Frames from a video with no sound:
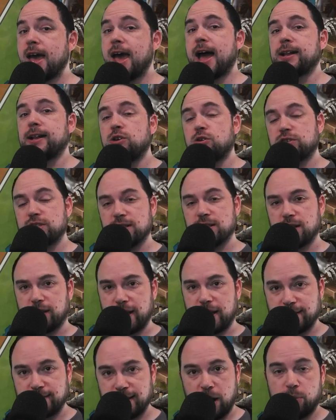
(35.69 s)
And using the
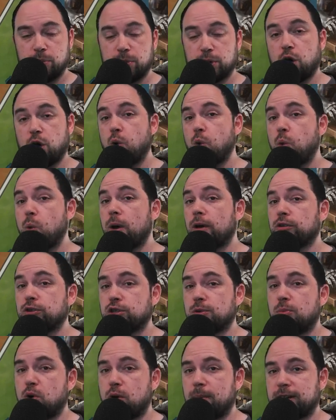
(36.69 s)
link down below will
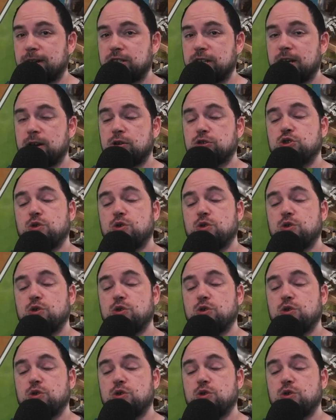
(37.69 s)
support my channel.